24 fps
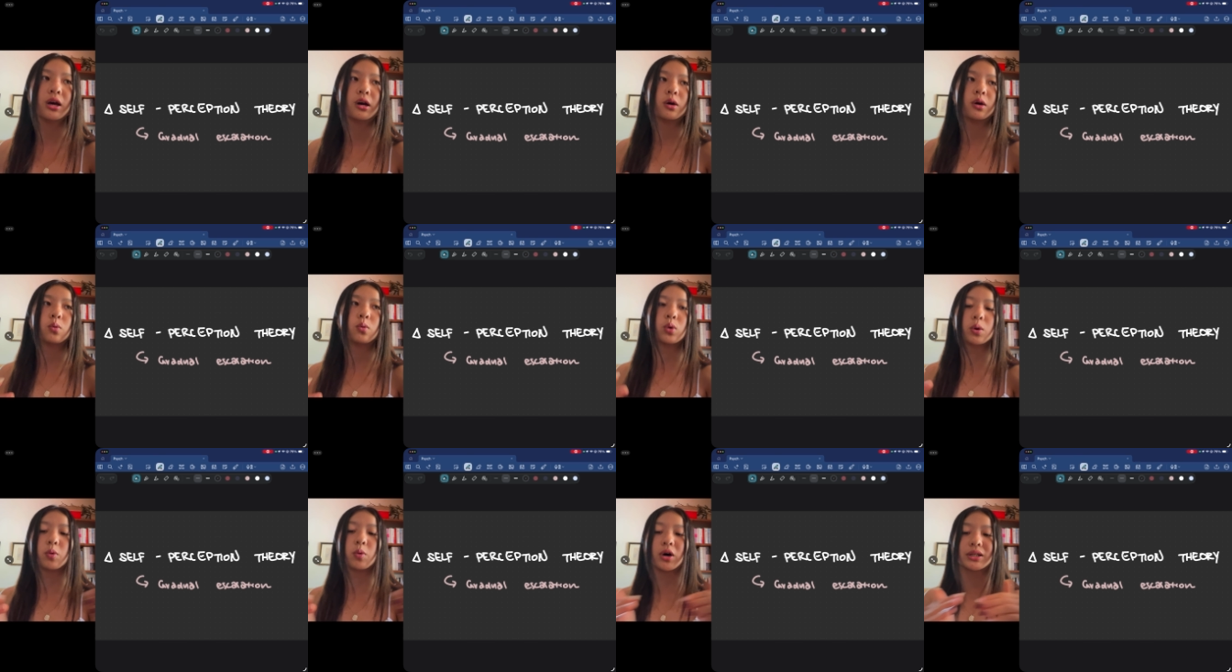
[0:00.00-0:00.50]

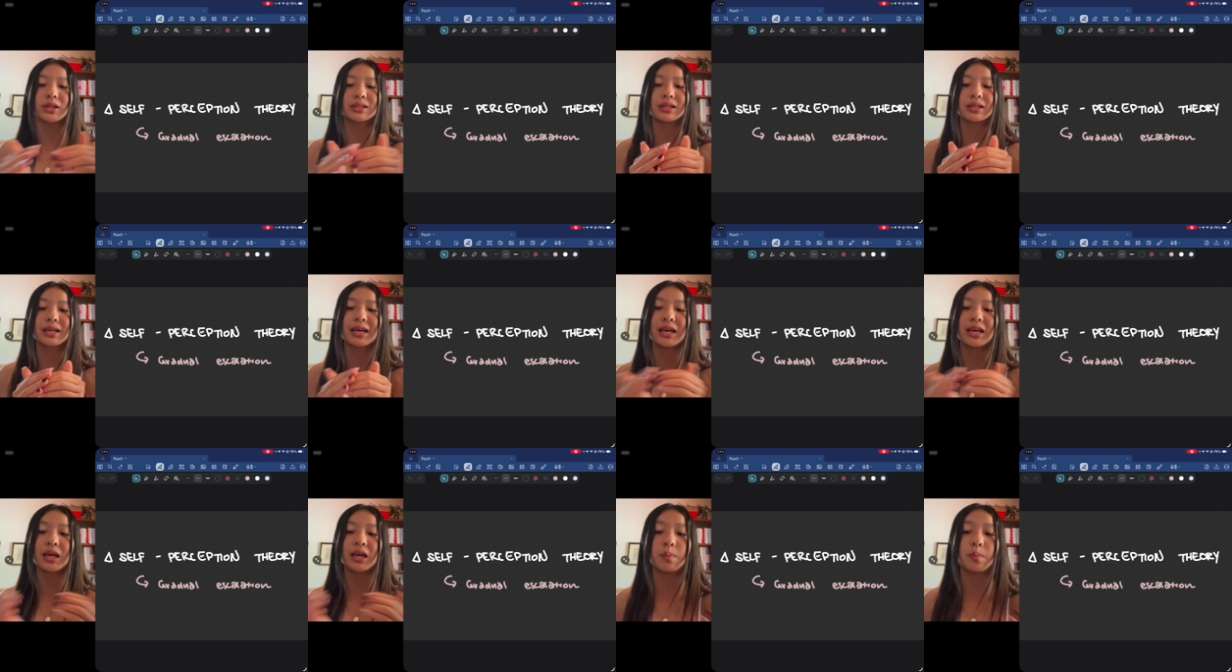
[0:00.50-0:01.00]
we want to
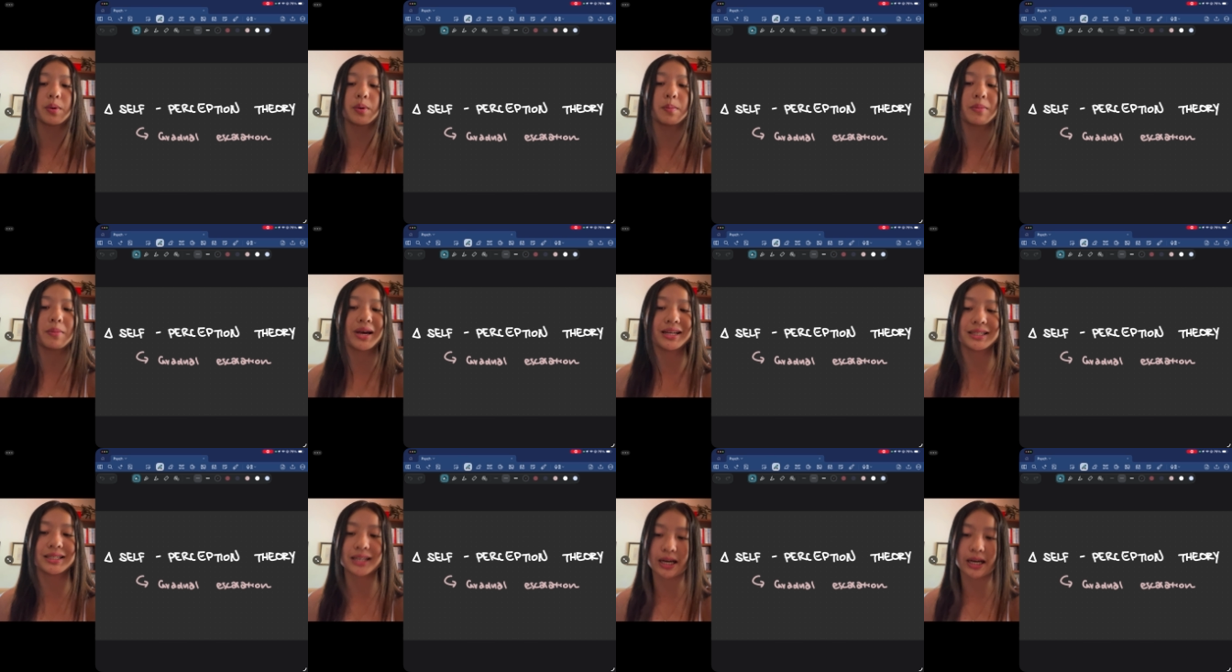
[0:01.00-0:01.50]
keep and
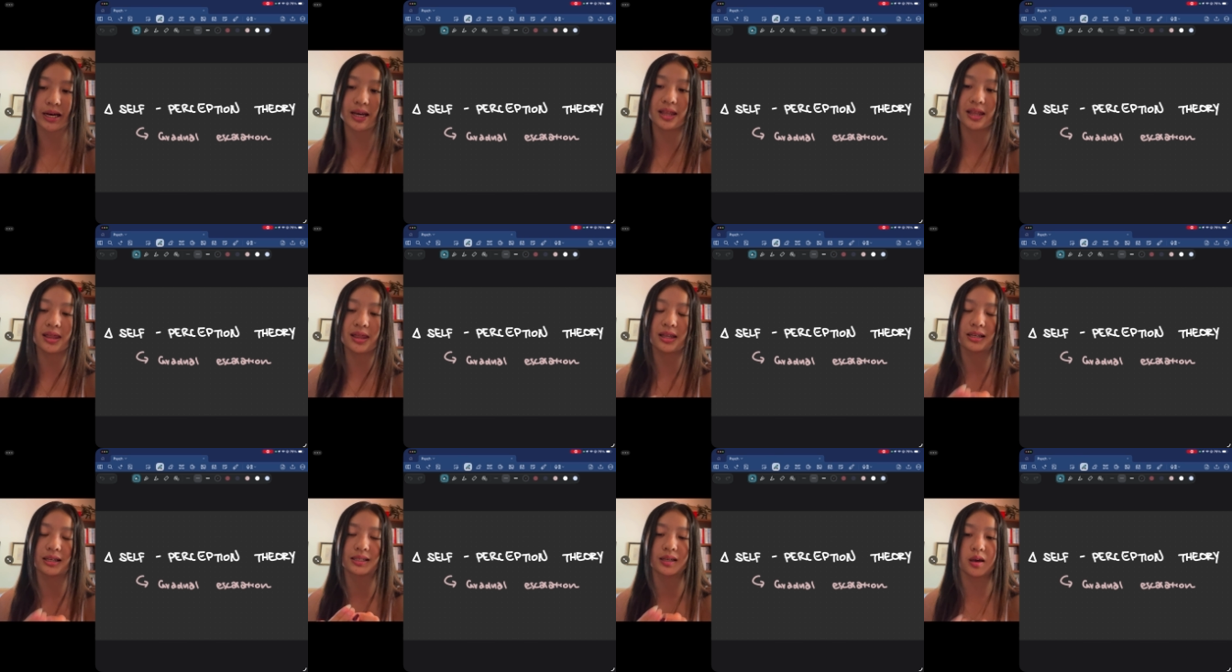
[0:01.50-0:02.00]

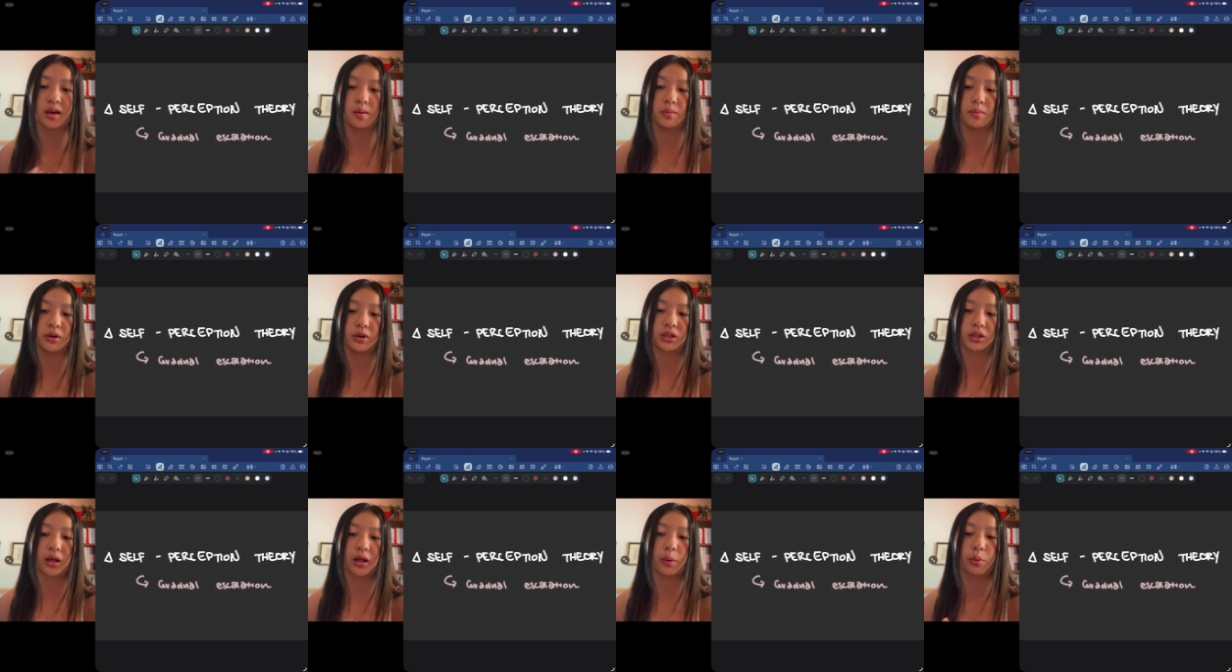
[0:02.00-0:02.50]
maintain this
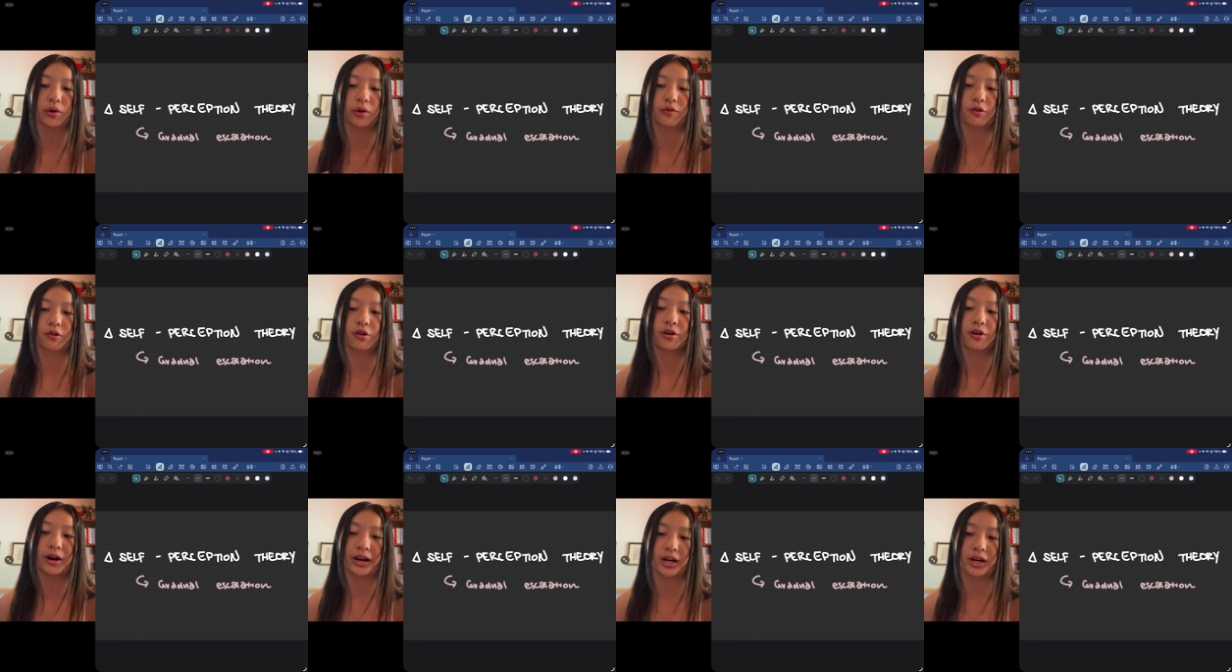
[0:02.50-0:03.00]
image that we've
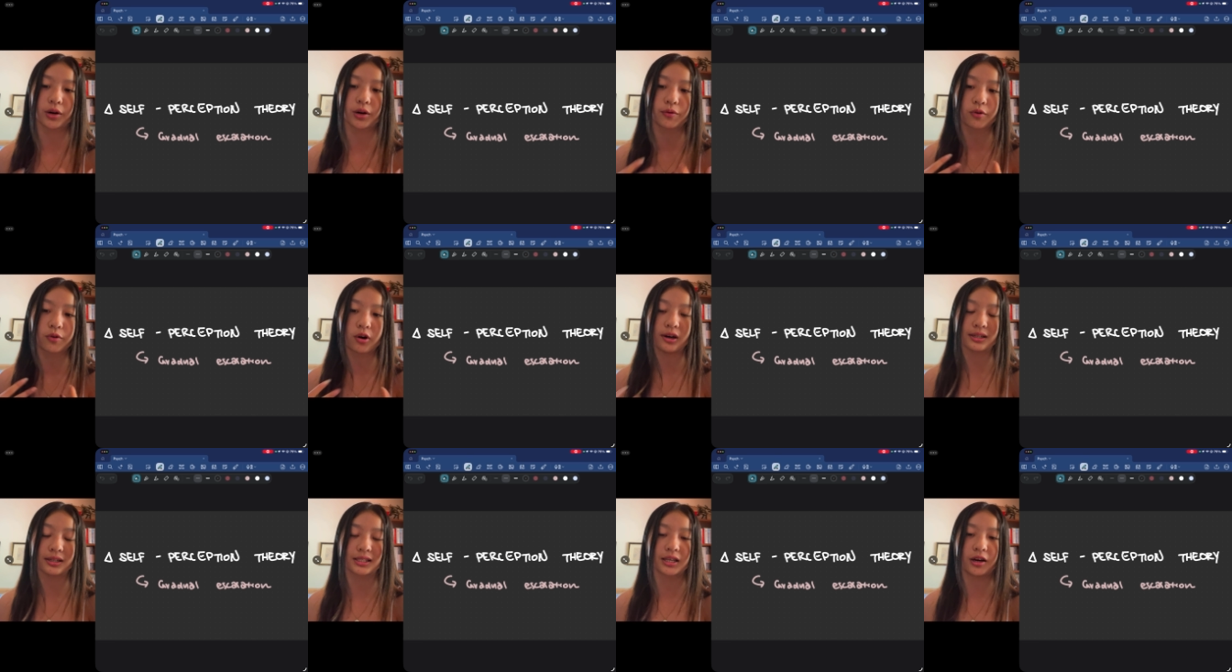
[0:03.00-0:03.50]
created for
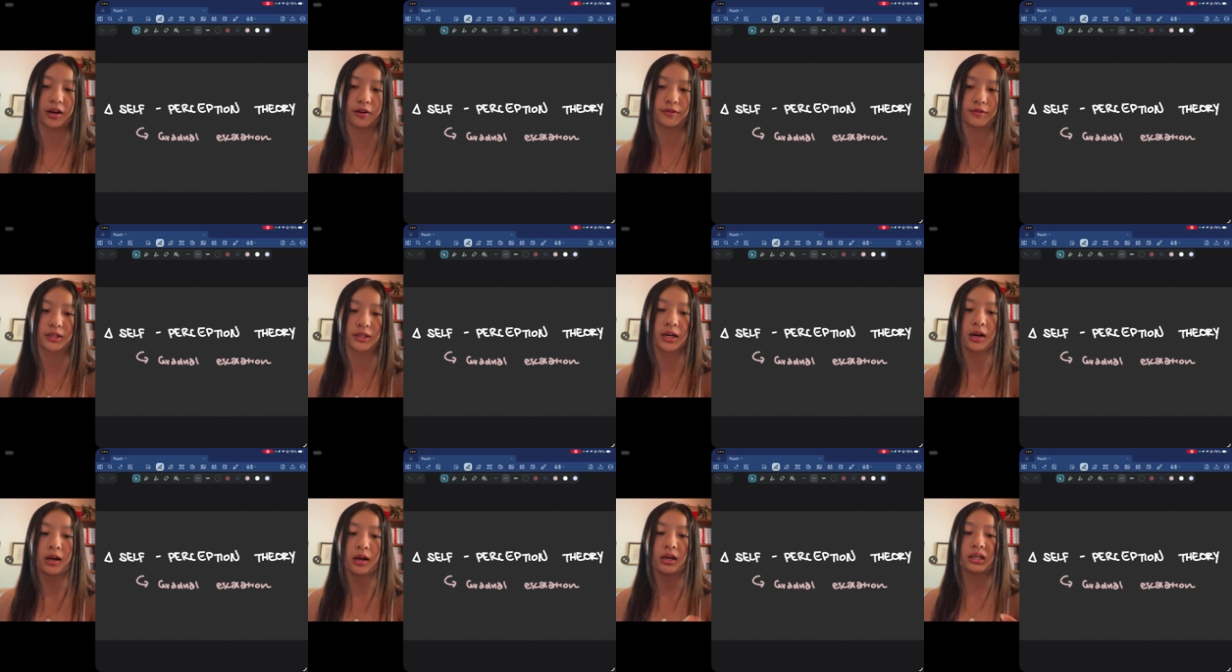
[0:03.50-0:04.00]
ourselves
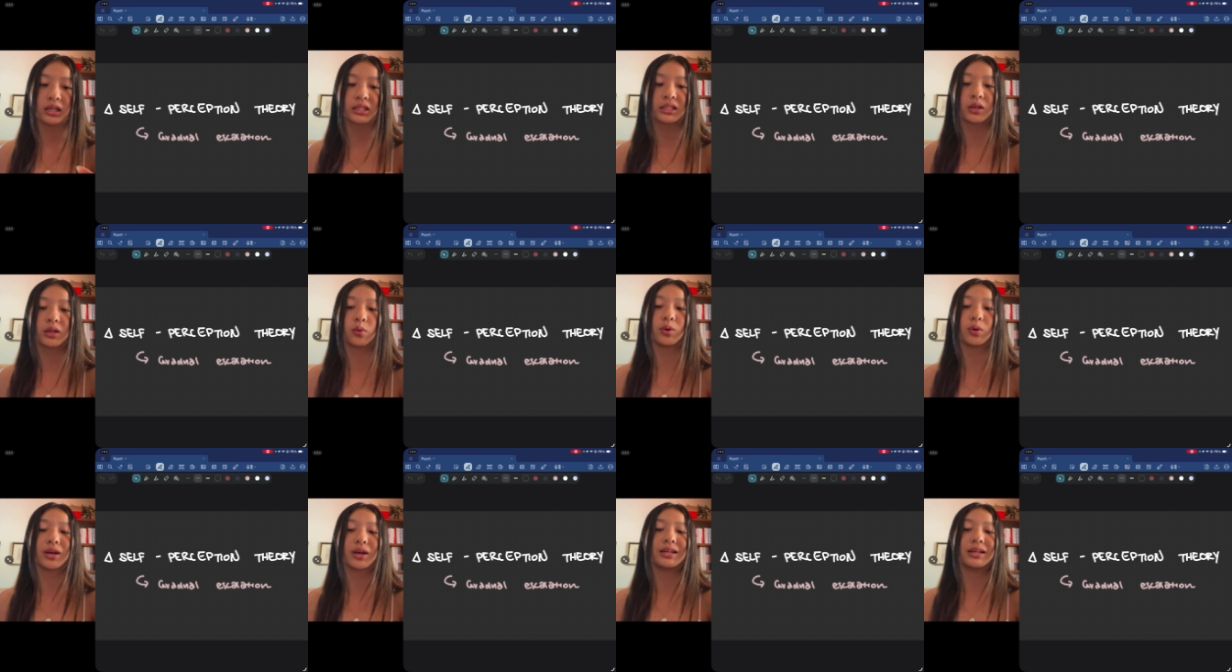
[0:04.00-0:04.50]
so
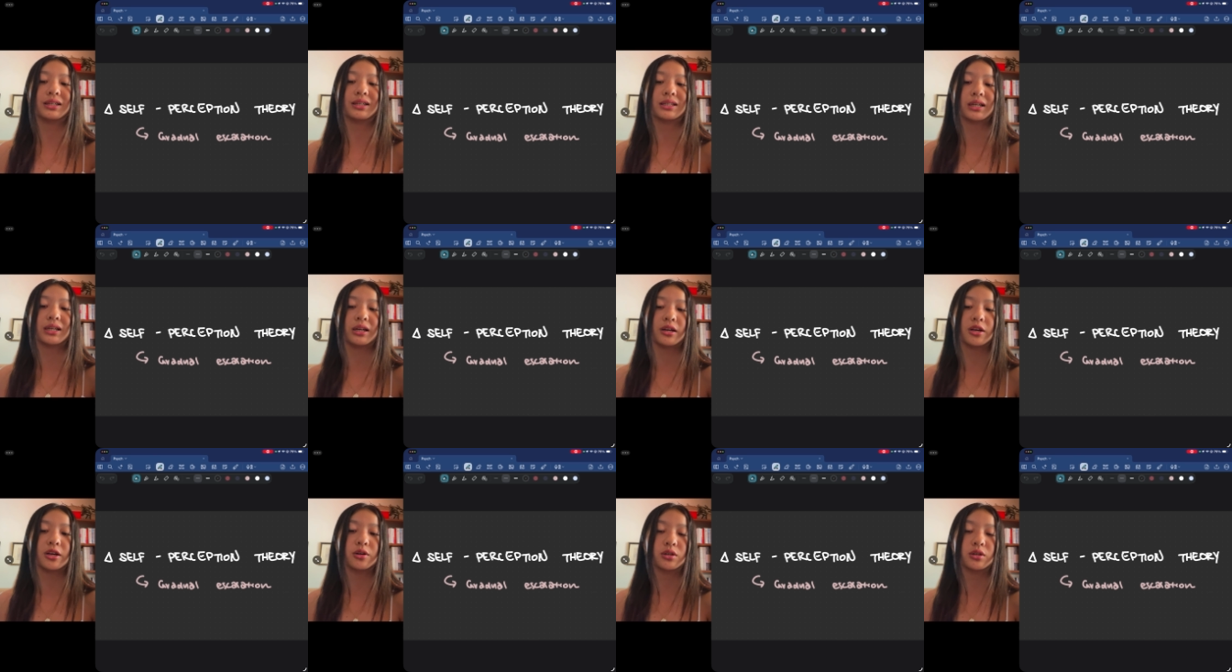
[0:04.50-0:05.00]
we
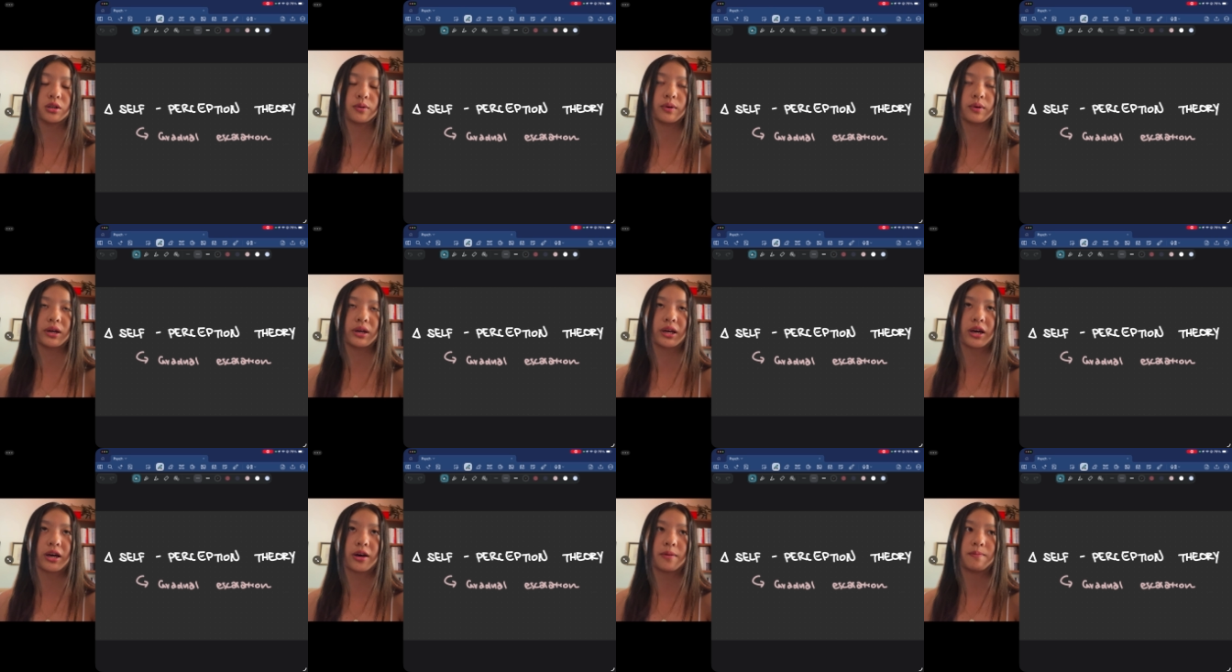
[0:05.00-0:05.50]
continue
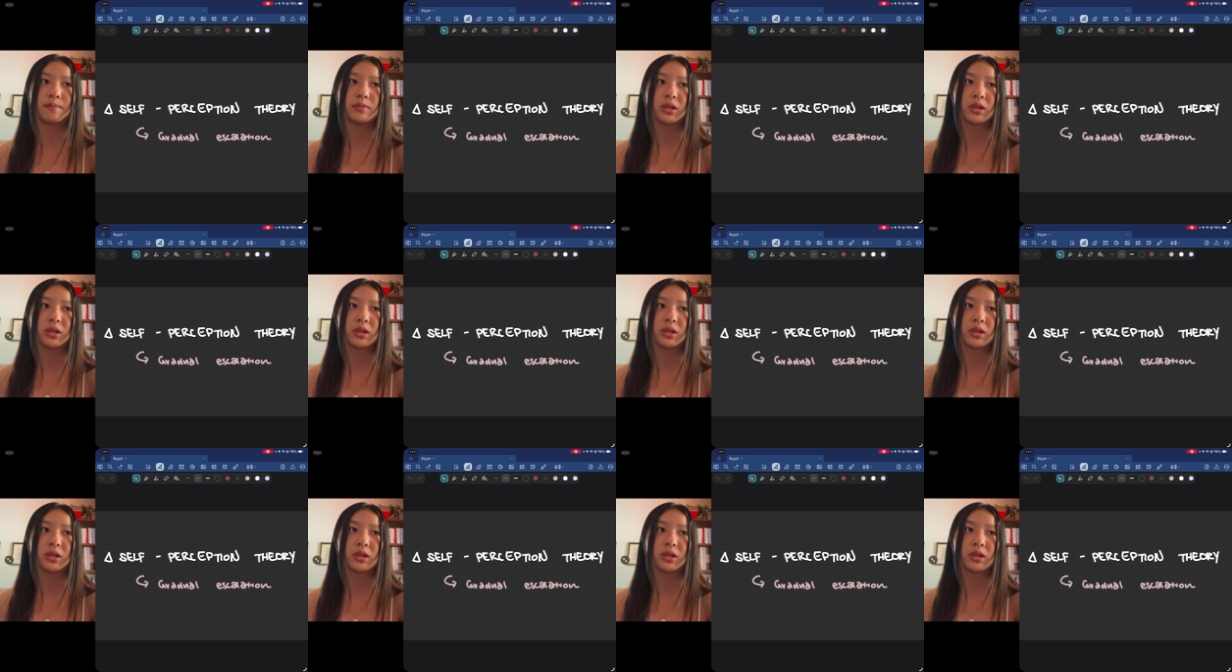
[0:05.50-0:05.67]
doing it.